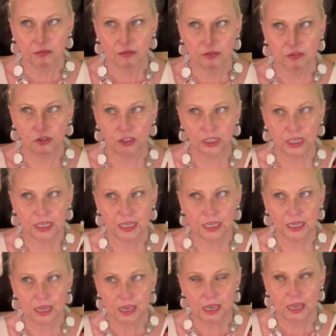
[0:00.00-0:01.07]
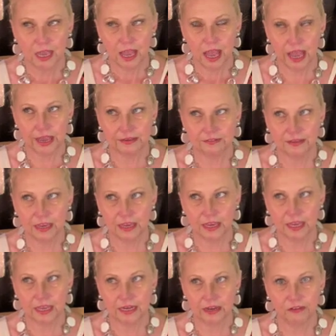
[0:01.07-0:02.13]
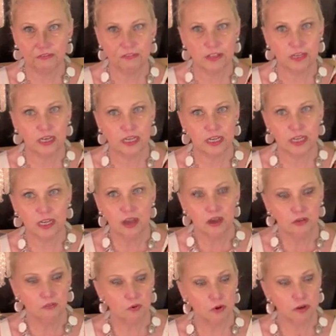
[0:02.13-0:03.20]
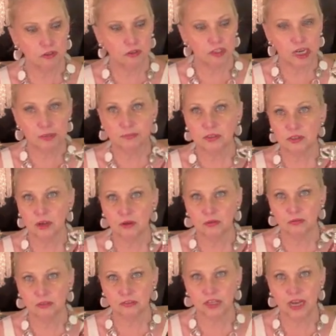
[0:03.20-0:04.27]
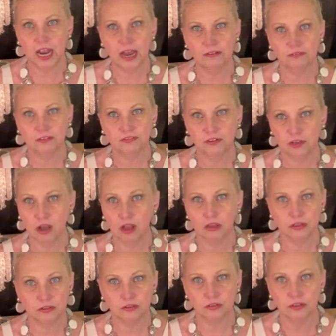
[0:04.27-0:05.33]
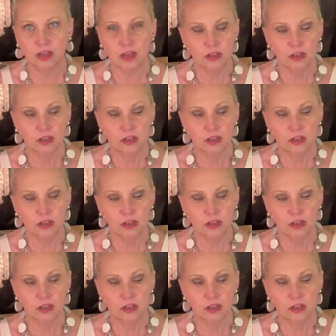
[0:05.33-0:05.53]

she has an affinity for gemstones that have different colors.